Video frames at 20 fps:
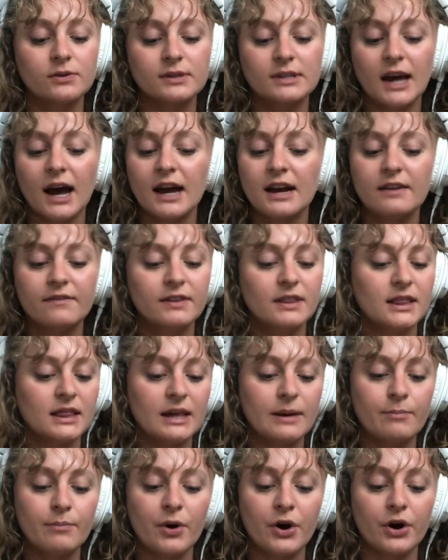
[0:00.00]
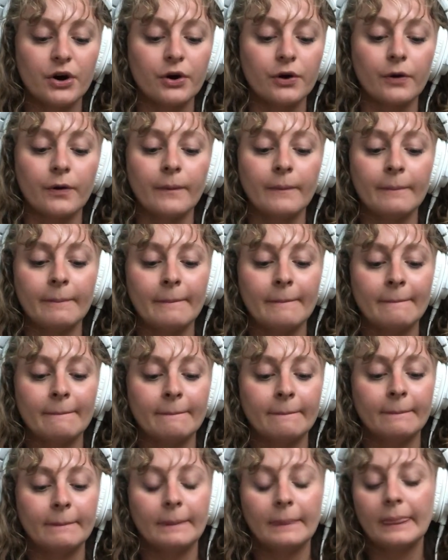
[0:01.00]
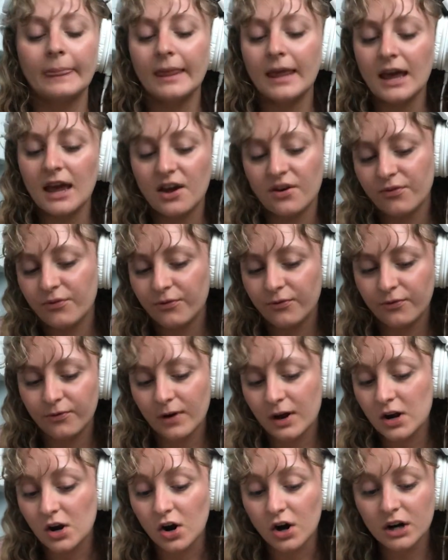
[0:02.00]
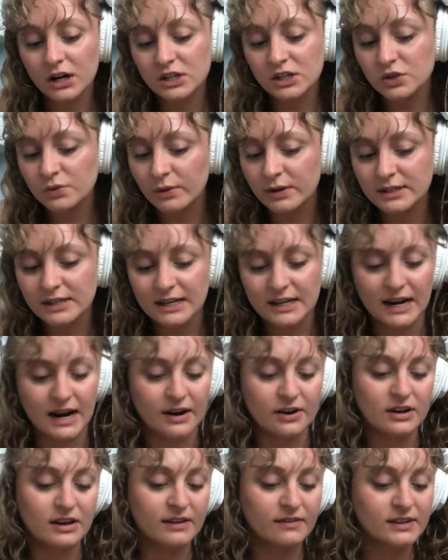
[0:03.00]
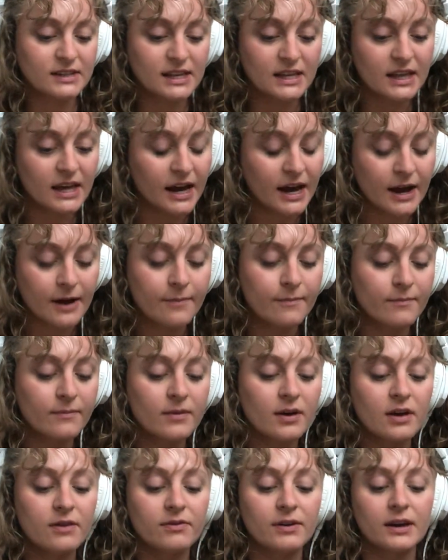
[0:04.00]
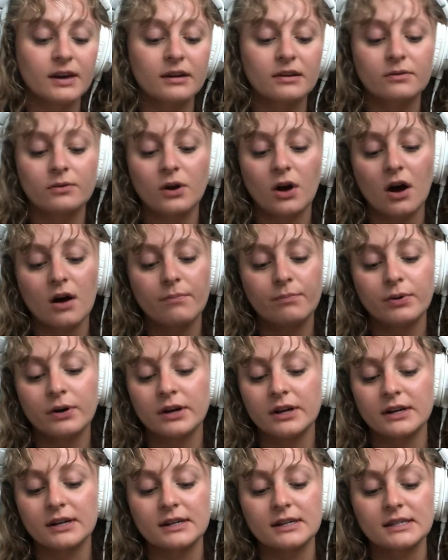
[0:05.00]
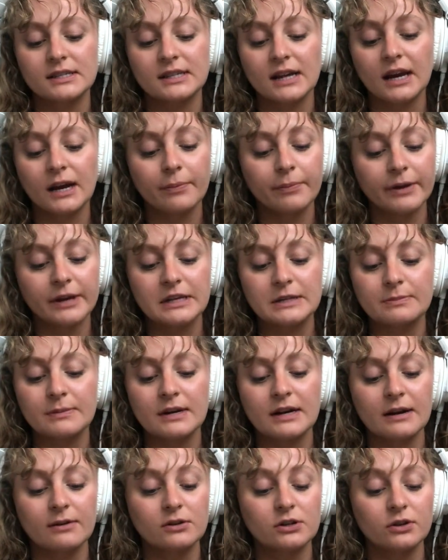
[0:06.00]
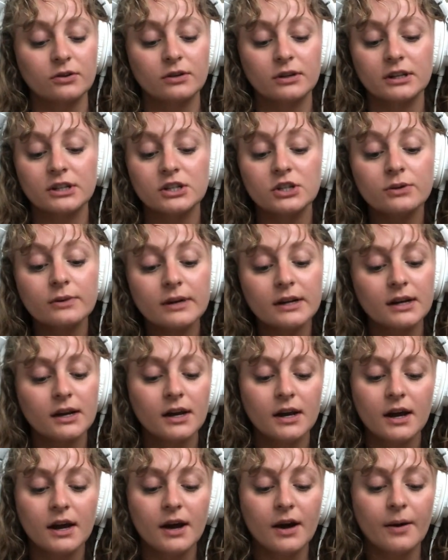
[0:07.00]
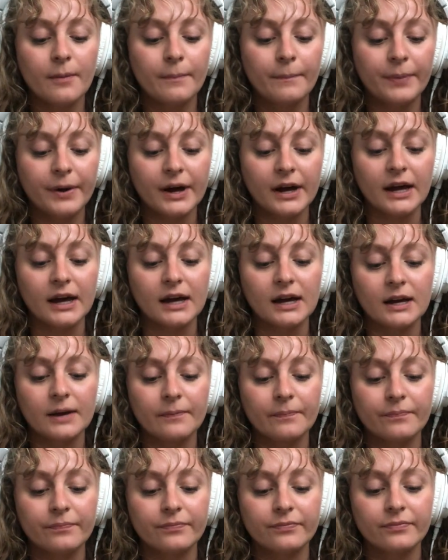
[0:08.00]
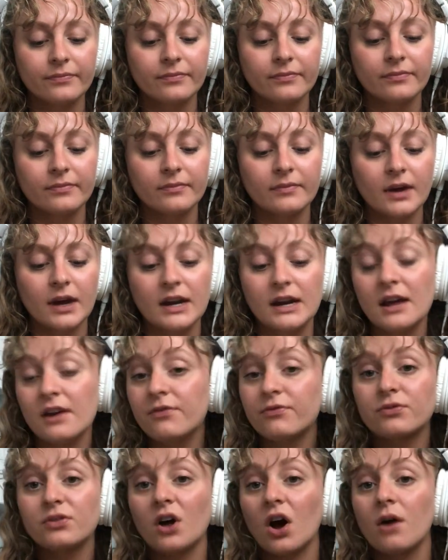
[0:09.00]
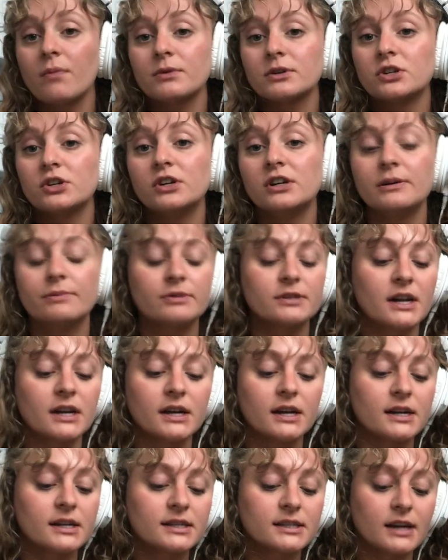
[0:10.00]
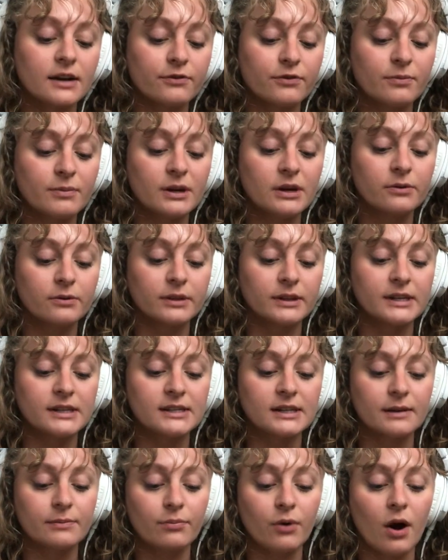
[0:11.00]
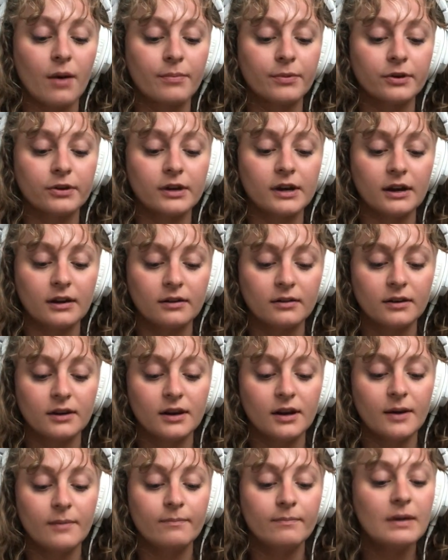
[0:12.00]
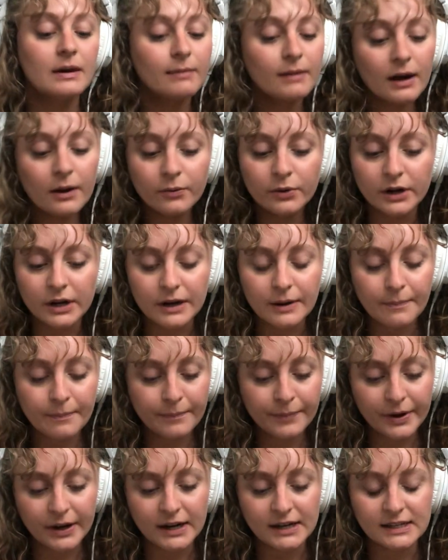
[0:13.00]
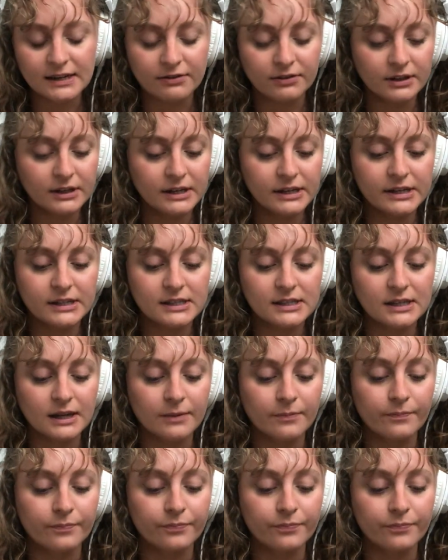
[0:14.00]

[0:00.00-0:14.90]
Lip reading: it's kind of in limbo. If an artist wanted it, I would give it to them. If it got put in a sync placement, I would totally do it, and if the opportunity presented itself for me to release it properly, maybe I would, but it definitely needs some